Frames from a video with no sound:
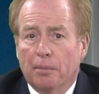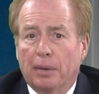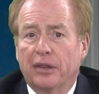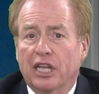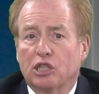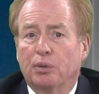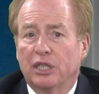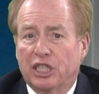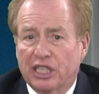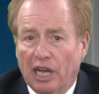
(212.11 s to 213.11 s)
but this
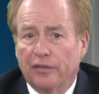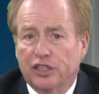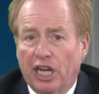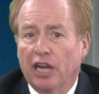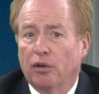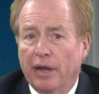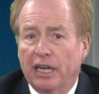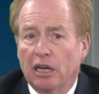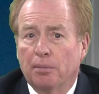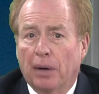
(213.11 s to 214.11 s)
was
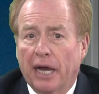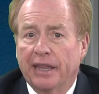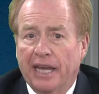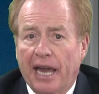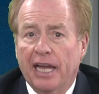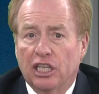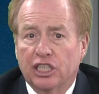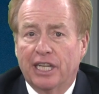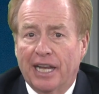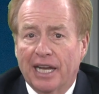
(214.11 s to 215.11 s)
self-generated by the
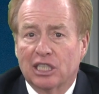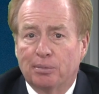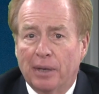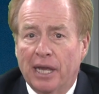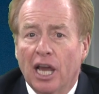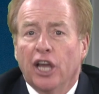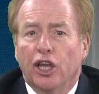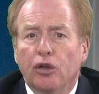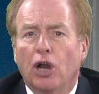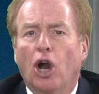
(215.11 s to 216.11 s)
HDSB,
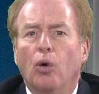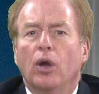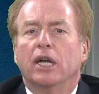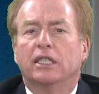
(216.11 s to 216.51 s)
you know,